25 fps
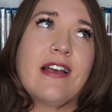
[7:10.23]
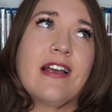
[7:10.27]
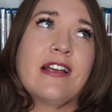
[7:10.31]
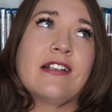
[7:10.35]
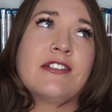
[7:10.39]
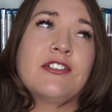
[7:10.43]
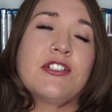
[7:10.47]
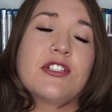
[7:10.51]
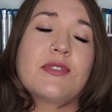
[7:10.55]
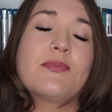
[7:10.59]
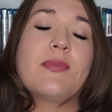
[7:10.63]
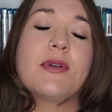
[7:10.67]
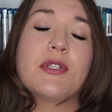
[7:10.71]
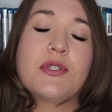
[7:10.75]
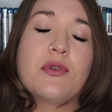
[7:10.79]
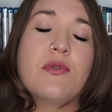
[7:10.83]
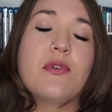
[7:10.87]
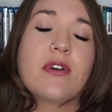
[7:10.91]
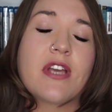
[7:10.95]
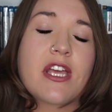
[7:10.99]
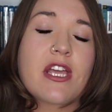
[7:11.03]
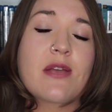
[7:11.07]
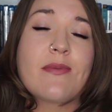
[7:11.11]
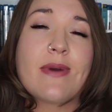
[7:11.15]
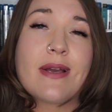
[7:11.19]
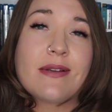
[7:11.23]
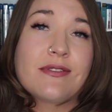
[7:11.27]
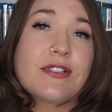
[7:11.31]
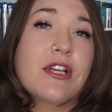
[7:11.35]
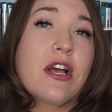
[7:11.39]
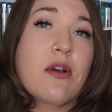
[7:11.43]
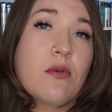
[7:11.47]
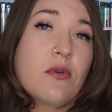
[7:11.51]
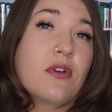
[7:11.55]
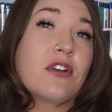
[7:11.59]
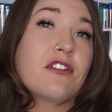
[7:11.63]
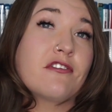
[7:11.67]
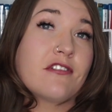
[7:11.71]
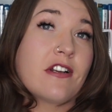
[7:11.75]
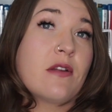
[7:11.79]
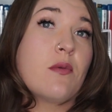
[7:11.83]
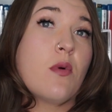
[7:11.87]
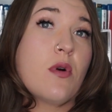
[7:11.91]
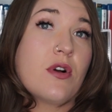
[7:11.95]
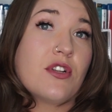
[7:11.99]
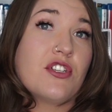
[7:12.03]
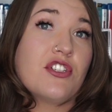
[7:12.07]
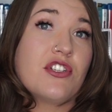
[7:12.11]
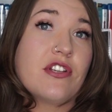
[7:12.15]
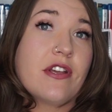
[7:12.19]
And just by talking about it, I want to
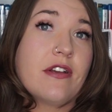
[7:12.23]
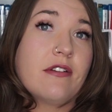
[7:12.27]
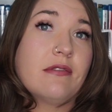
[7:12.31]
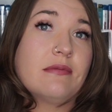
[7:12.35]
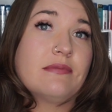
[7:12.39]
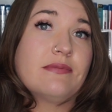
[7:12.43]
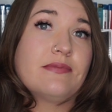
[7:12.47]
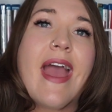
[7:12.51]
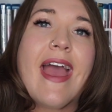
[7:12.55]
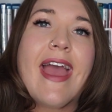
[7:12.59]
rewatch it.